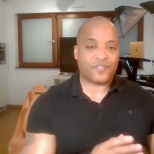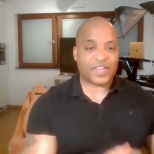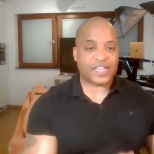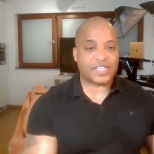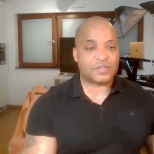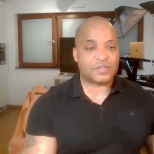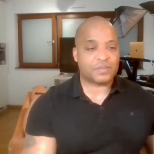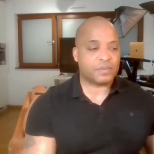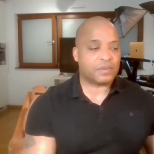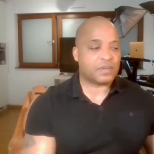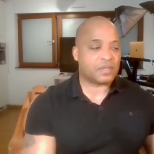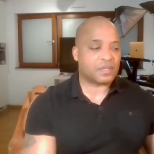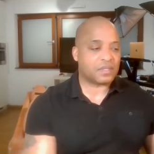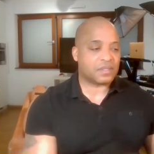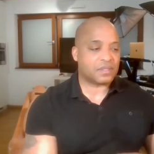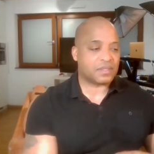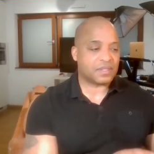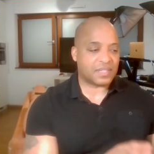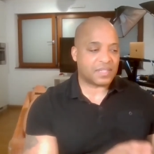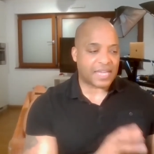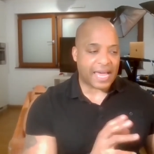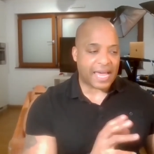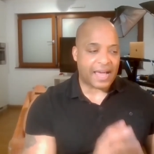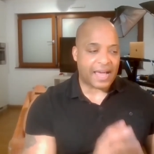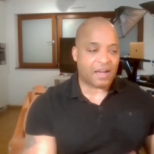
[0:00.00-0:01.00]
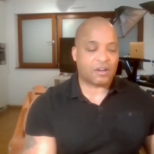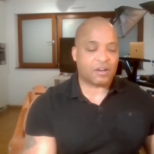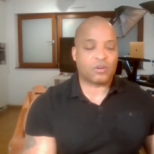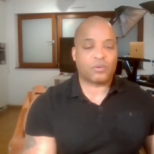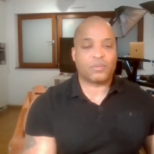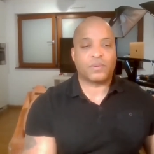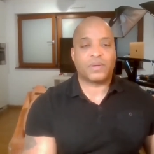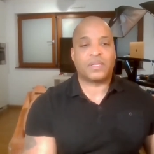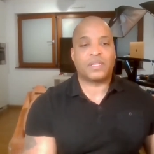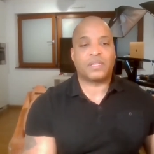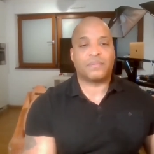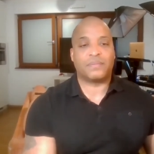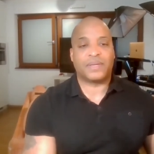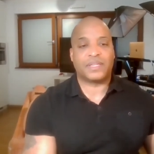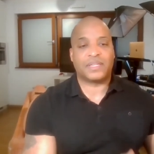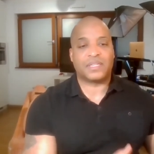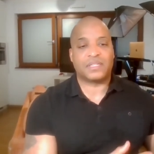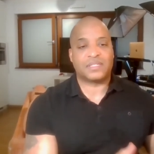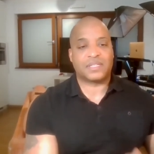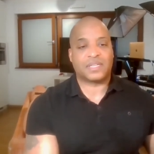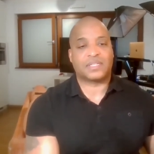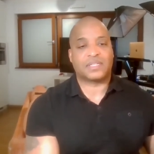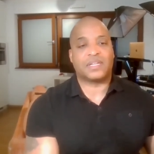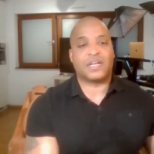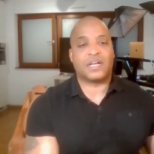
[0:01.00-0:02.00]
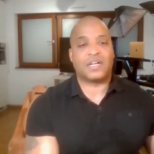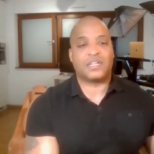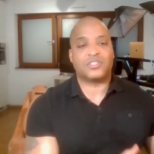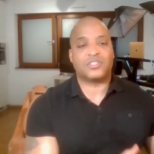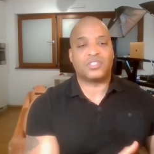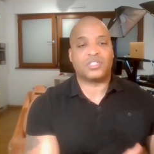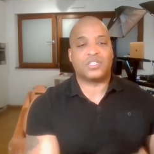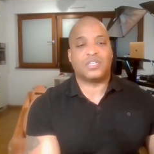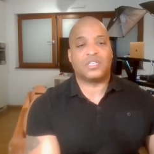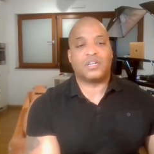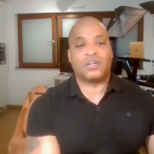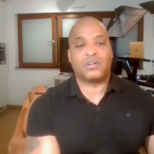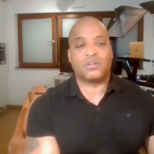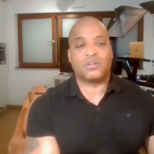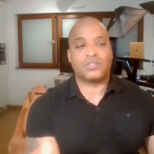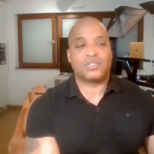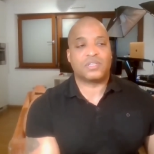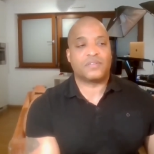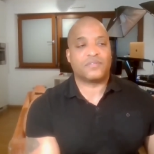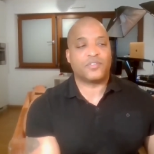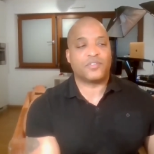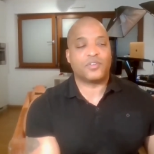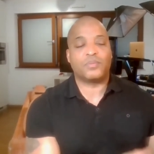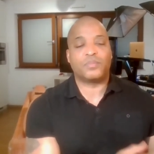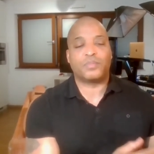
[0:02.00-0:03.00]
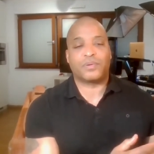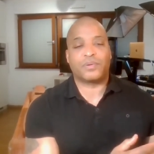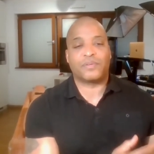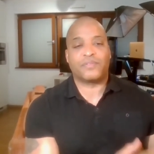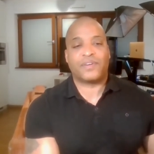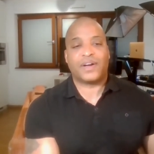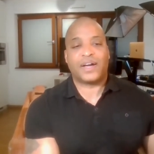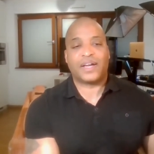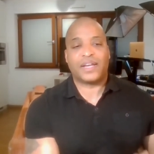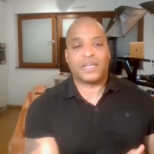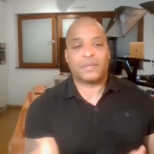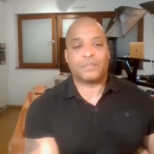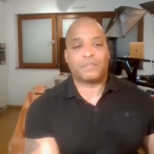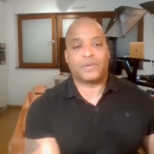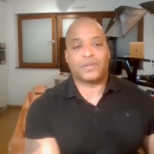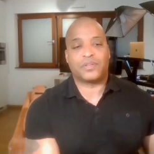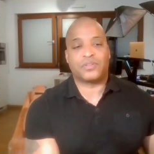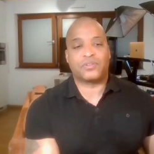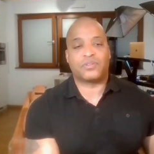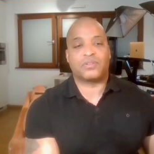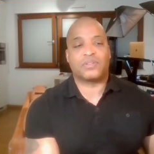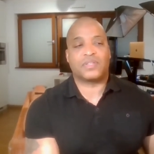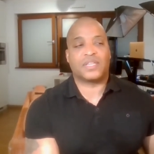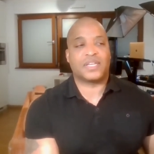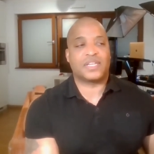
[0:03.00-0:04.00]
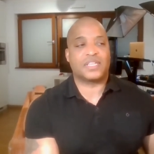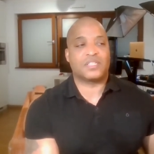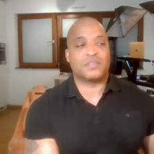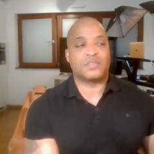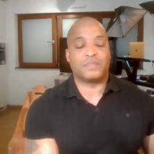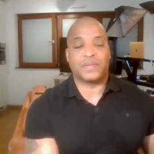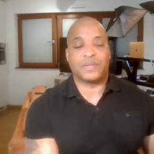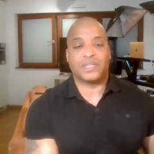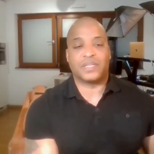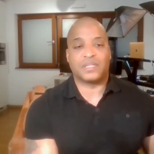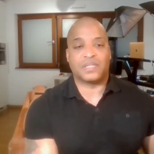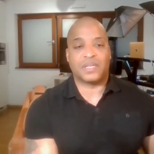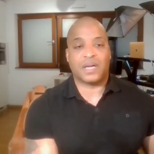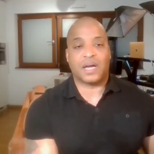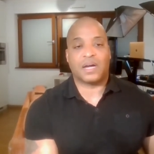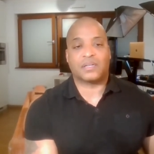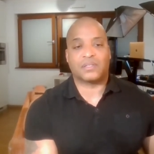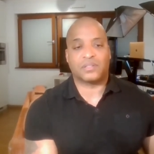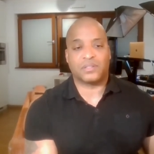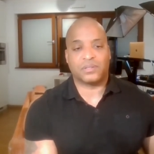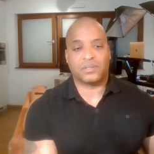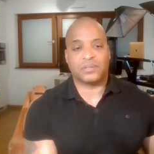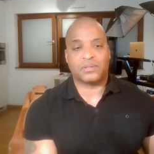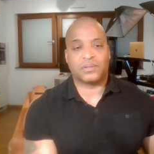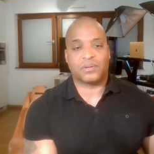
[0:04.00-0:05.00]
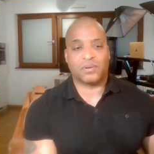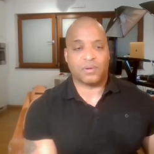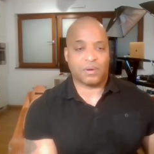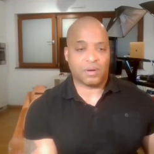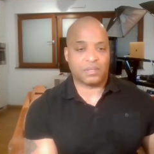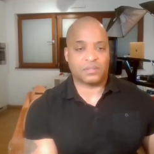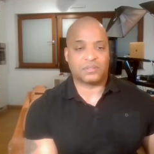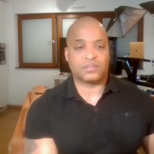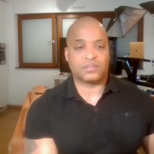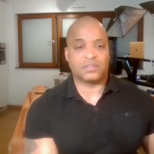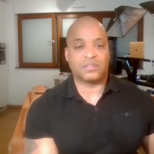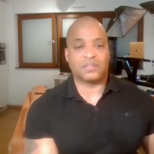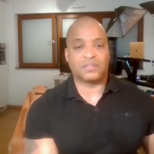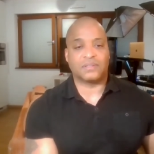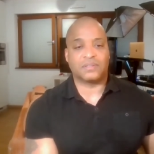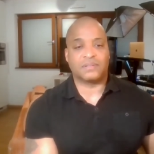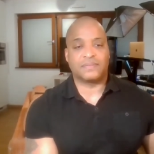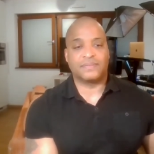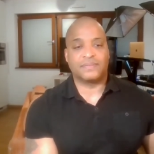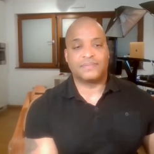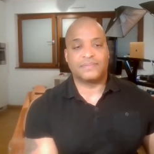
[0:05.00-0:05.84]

Facebook, the algorithm and the technology knows if you provide a picture that has been doctored or altered.